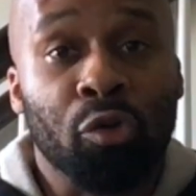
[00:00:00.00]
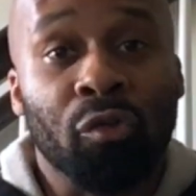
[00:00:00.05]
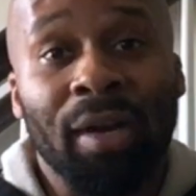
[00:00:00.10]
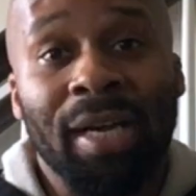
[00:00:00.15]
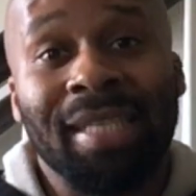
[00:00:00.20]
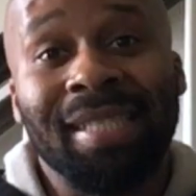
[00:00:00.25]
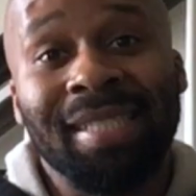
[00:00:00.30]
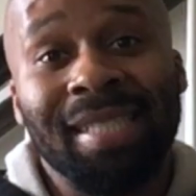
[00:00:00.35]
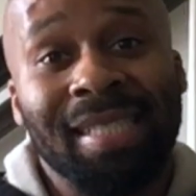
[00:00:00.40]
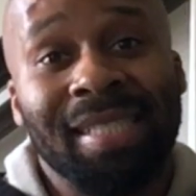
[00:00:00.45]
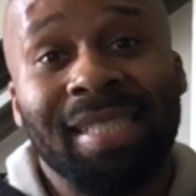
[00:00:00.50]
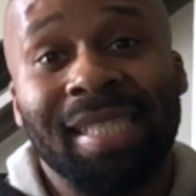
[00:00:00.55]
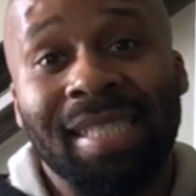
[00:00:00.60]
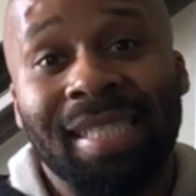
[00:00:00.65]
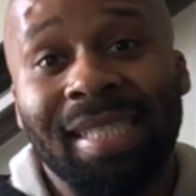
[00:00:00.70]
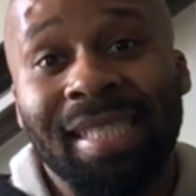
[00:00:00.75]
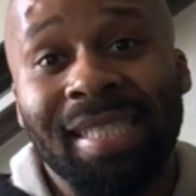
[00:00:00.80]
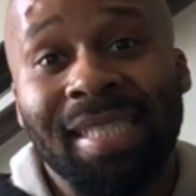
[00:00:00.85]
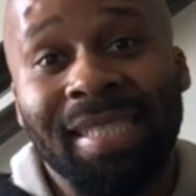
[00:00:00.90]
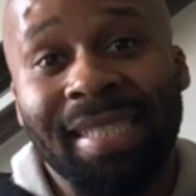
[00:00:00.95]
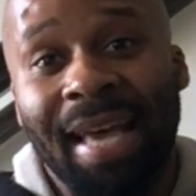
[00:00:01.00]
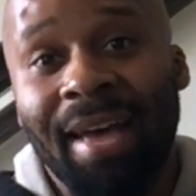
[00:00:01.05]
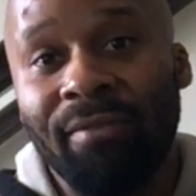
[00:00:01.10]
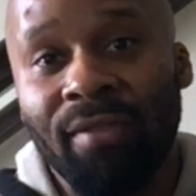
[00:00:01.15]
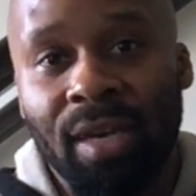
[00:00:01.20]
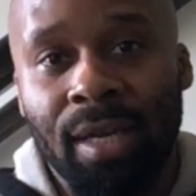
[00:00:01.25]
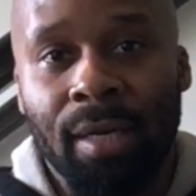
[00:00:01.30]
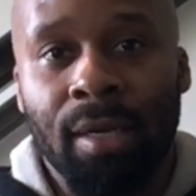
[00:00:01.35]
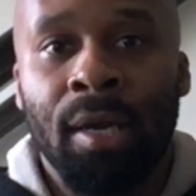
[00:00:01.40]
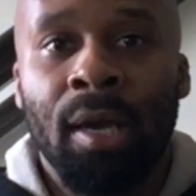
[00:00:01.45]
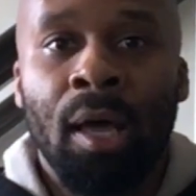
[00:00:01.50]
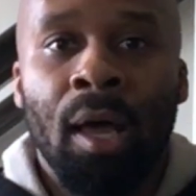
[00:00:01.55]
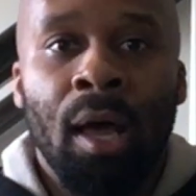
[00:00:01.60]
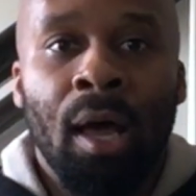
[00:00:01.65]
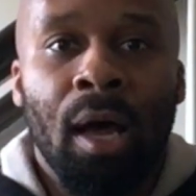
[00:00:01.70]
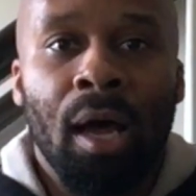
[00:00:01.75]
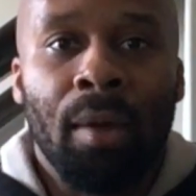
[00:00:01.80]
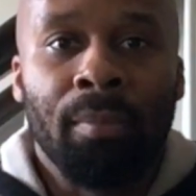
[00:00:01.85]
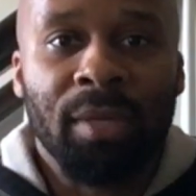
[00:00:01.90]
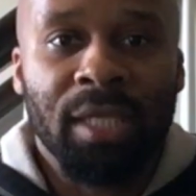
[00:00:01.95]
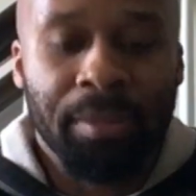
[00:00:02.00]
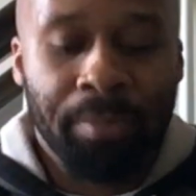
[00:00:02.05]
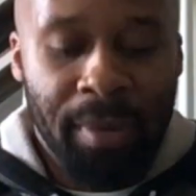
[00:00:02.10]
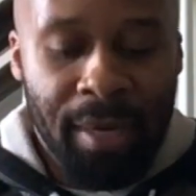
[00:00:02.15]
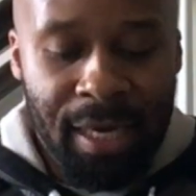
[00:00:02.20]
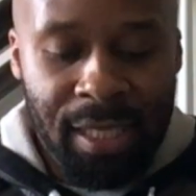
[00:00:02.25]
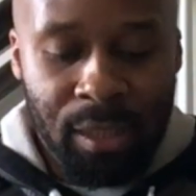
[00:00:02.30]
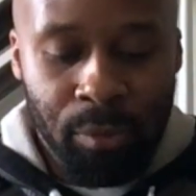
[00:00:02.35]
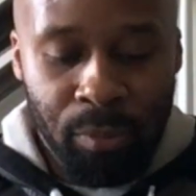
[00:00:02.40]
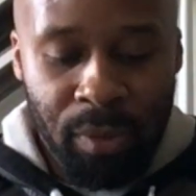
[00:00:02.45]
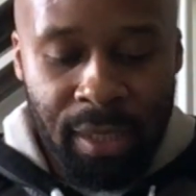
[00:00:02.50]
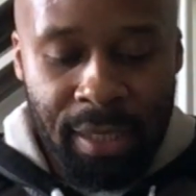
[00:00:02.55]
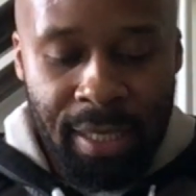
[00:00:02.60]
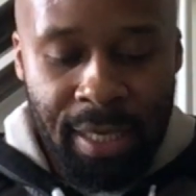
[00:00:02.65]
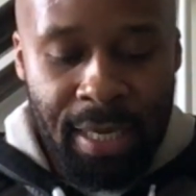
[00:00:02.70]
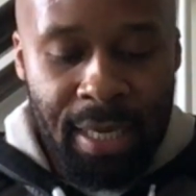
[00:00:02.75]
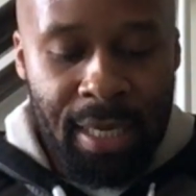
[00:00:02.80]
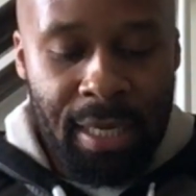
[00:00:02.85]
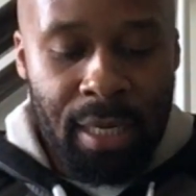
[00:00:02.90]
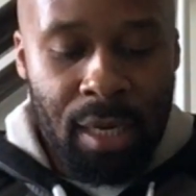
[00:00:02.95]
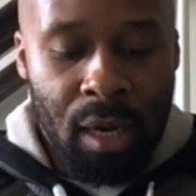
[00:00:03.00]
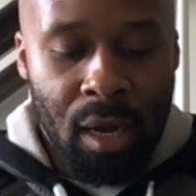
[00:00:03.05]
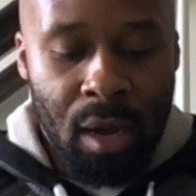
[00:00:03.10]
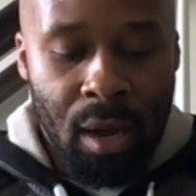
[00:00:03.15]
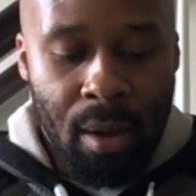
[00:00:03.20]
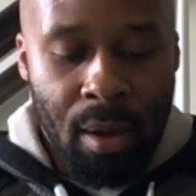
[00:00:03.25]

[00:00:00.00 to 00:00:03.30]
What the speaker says: who ran 667 this past weekend.